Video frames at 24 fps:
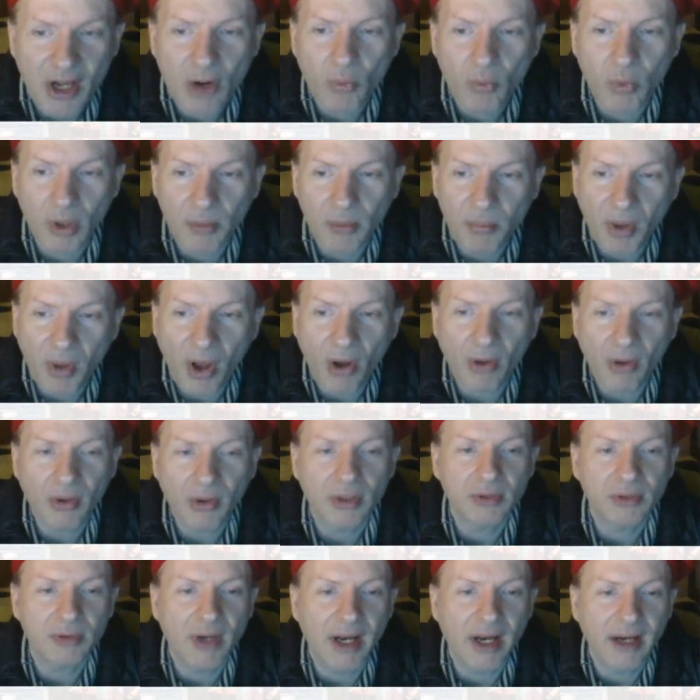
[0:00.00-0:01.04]
where Ball
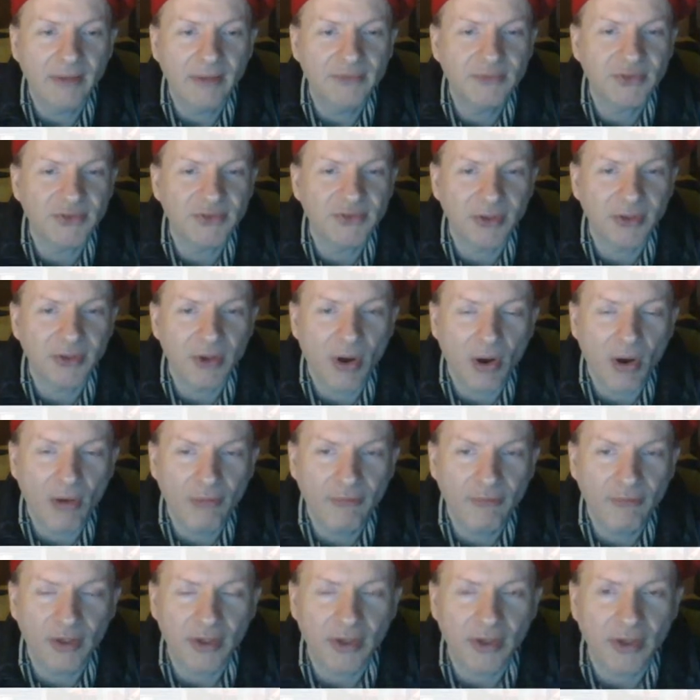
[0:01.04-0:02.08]
arrives as a
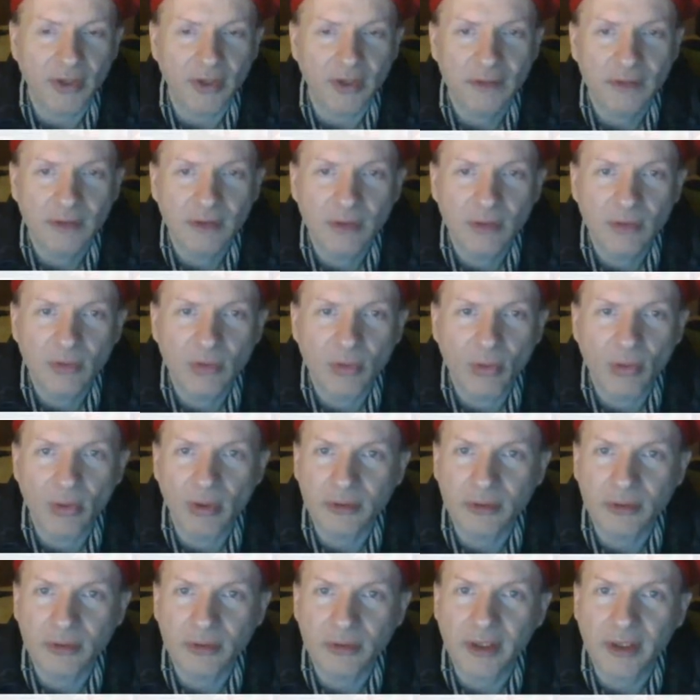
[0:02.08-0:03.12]
golfer or a
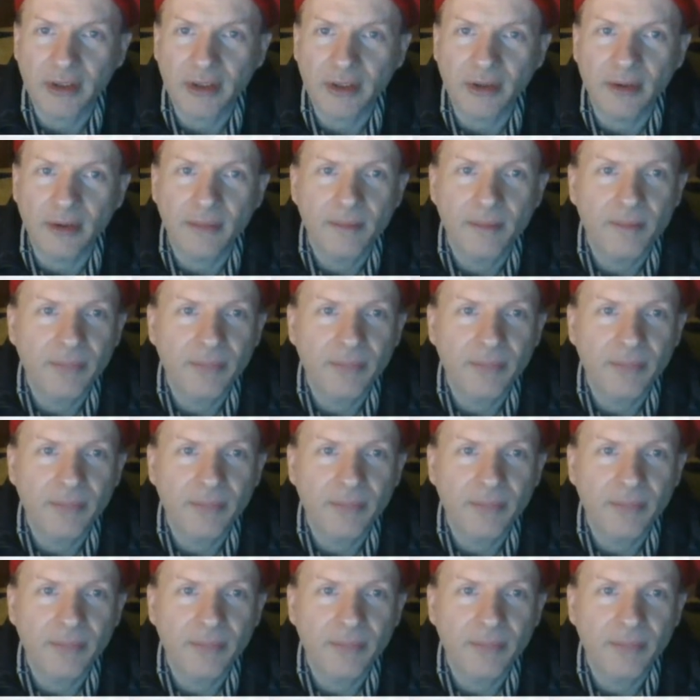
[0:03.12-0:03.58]
cricketer.